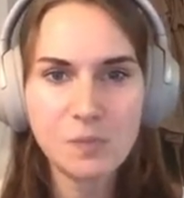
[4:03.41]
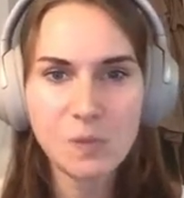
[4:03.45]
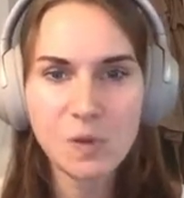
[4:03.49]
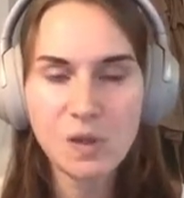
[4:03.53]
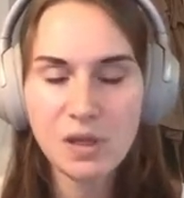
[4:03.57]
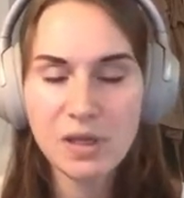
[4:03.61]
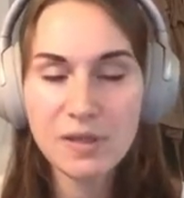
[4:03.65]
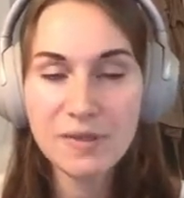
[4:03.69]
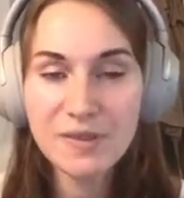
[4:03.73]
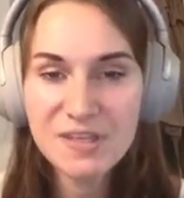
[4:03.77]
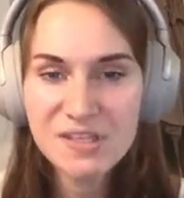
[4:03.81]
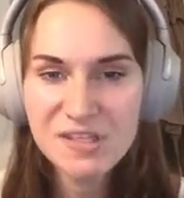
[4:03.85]

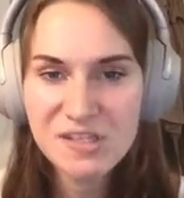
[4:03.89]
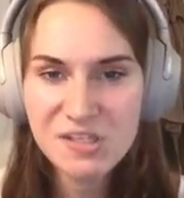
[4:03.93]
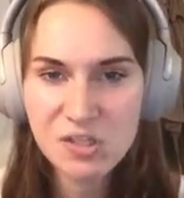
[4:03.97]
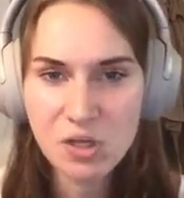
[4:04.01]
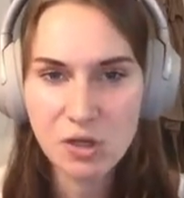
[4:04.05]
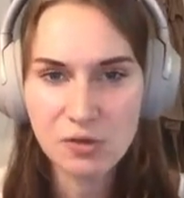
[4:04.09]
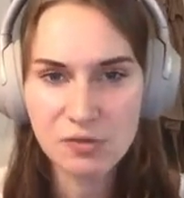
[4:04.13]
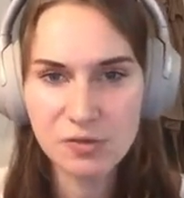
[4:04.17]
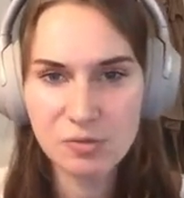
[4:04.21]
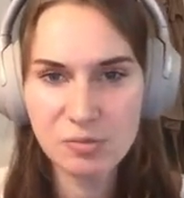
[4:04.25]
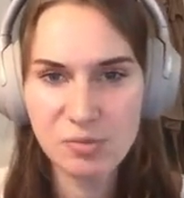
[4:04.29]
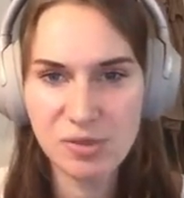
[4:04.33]
this is
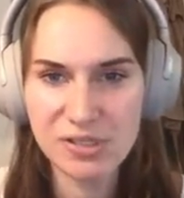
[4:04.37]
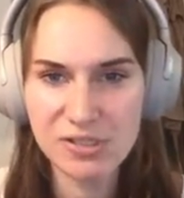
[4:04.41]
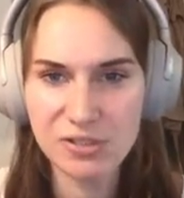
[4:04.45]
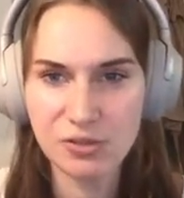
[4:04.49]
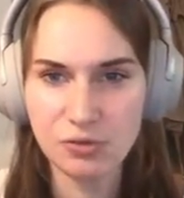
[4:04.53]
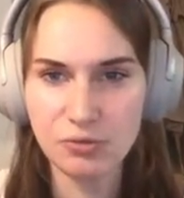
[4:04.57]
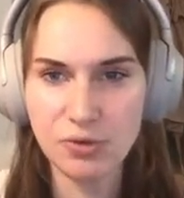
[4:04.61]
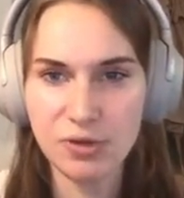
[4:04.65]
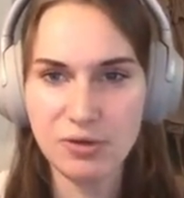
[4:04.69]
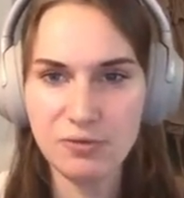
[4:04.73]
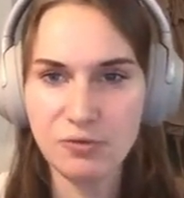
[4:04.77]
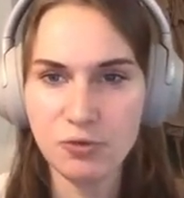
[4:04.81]
often based on
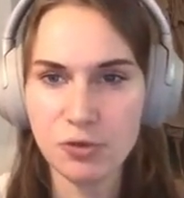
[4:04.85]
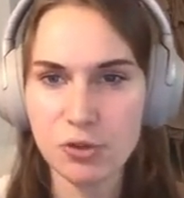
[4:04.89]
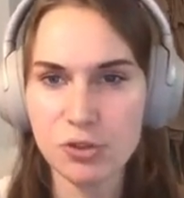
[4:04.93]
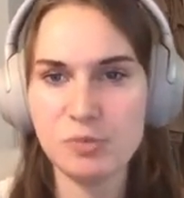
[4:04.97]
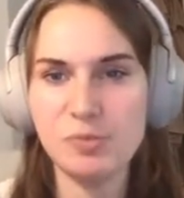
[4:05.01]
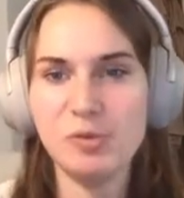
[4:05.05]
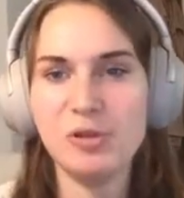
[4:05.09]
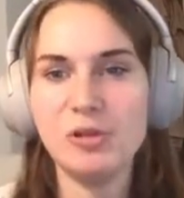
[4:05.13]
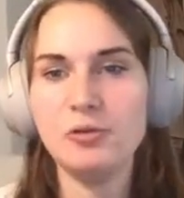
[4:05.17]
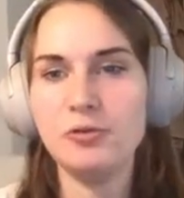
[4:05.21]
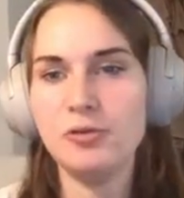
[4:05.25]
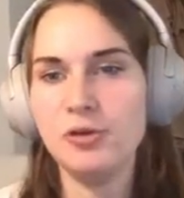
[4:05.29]

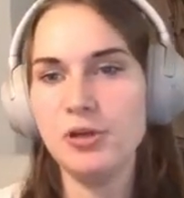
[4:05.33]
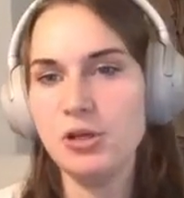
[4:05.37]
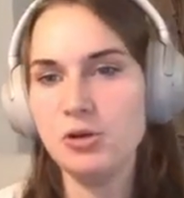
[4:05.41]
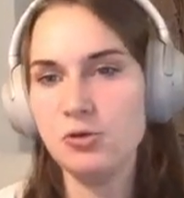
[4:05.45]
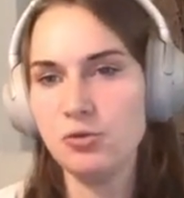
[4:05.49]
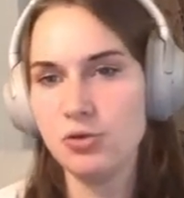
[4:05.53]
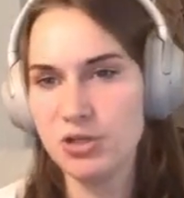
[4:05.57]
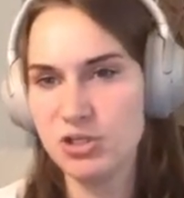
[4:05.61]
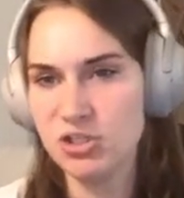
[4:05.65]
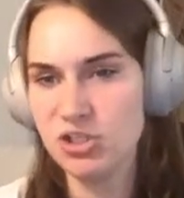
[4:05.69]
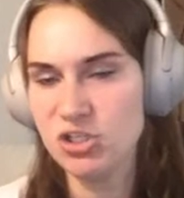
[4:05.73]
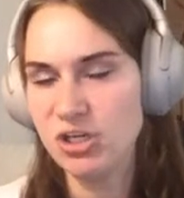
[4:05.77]
reinforcement learning
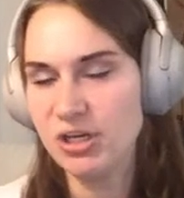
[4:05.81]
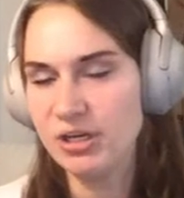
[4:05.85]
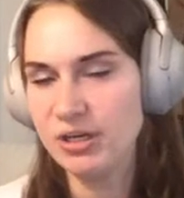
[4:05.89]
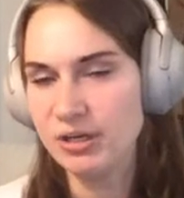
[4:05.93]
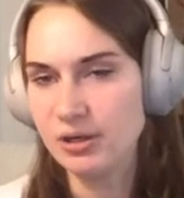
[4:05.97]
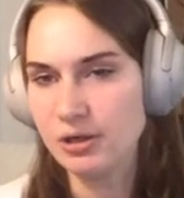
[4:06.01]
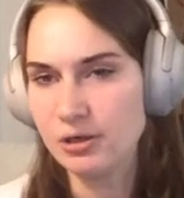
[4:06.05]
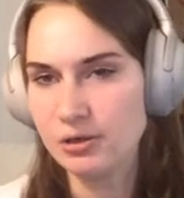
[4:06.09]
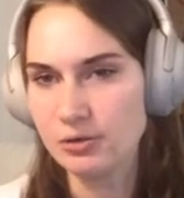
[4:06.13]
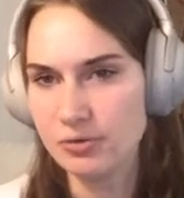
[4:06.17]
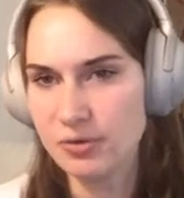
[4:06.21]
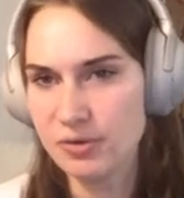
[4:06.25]
or genetic
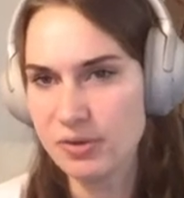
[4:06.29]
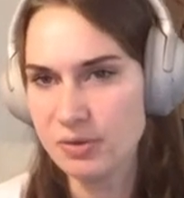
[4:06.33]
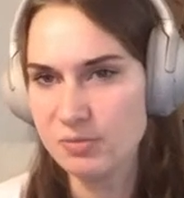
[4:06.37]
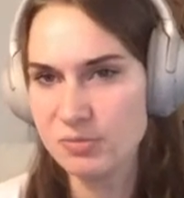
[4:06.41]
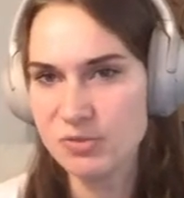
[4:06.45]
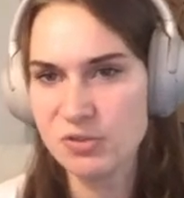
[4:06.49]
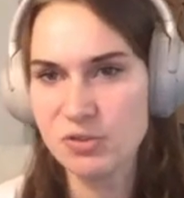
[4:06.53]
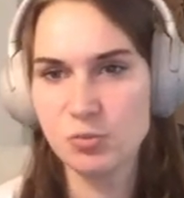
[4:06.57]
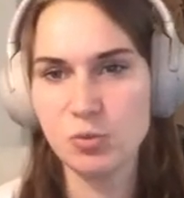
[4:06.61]
algorithms,